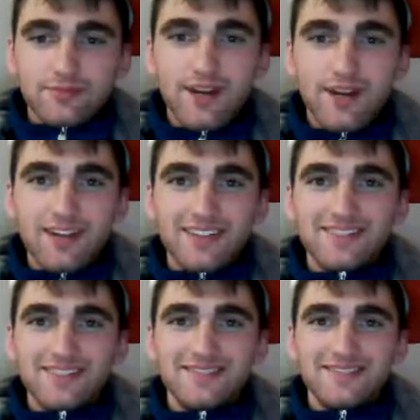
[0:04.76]
Hi,
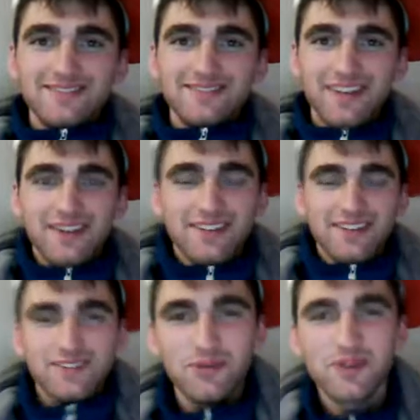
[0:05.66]

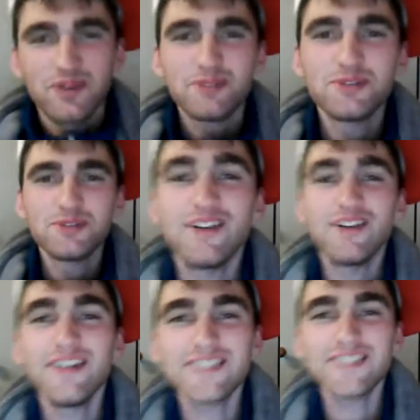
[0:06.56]
welcome to
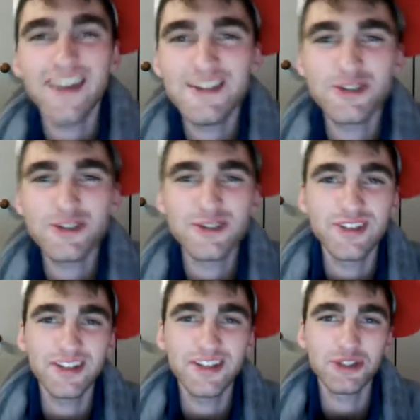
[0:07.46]
tonight's Asian
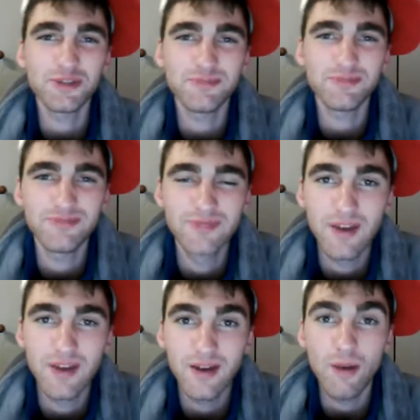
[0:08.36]
selection.
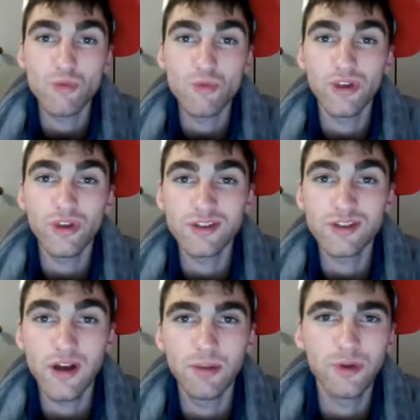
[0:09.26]
I'm really
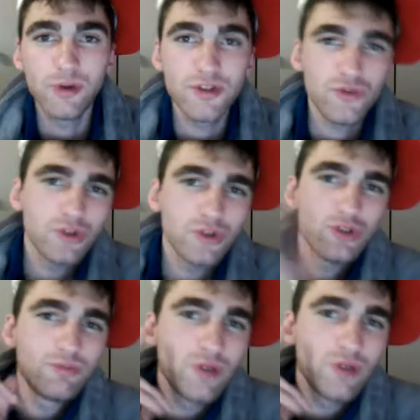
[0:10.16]
excited because I've got two
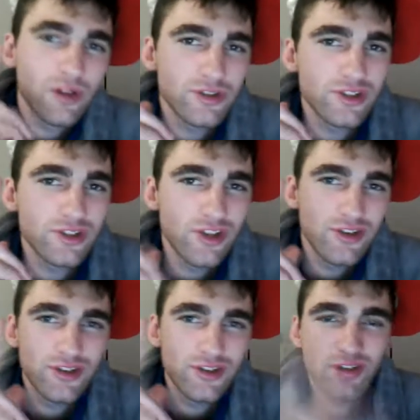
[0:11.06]
products to show you
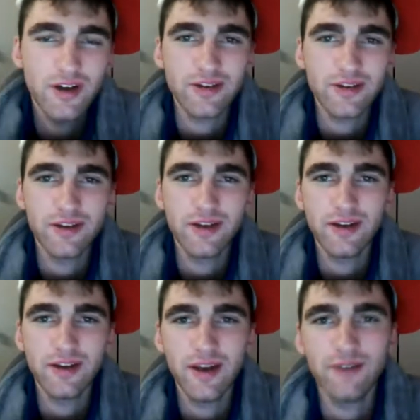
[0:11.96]
tonight that
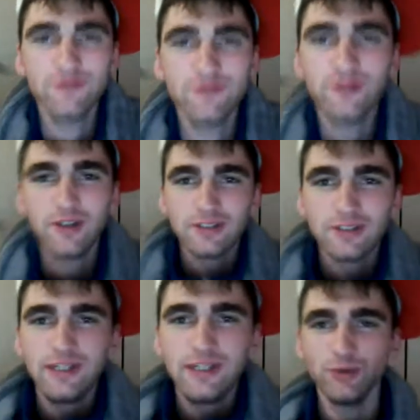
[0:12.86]
have
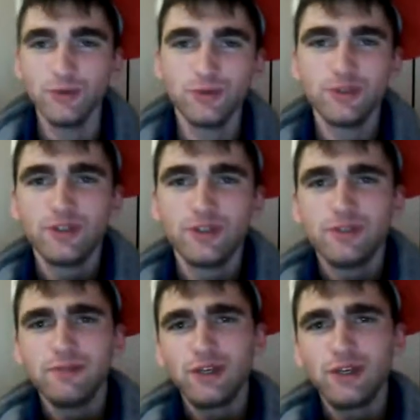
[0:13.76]
tickled
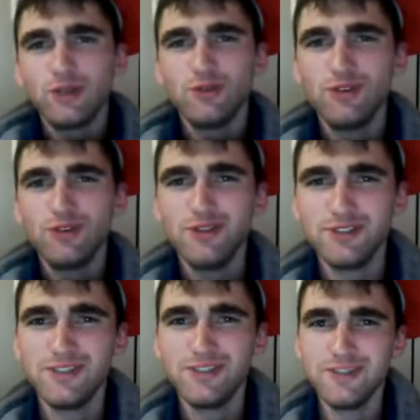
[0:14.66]
my
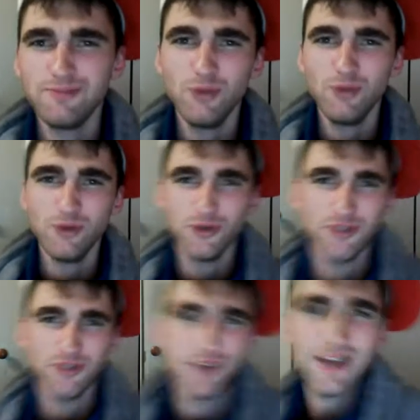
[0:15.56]
curiosity more
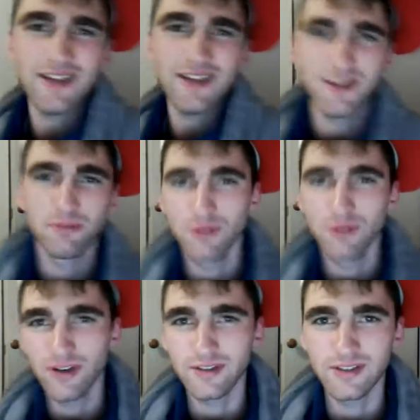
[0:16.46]
than any other
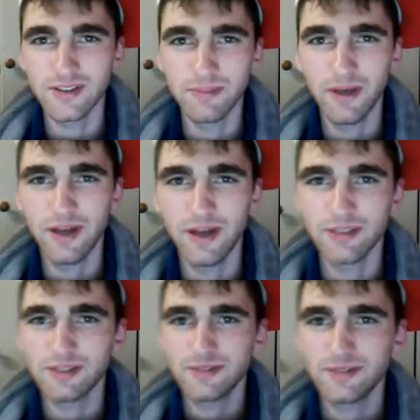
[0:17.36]
product in the
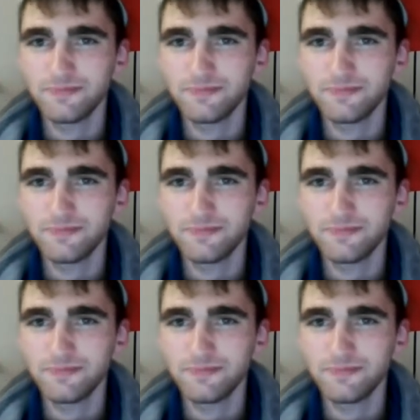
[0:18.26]
past.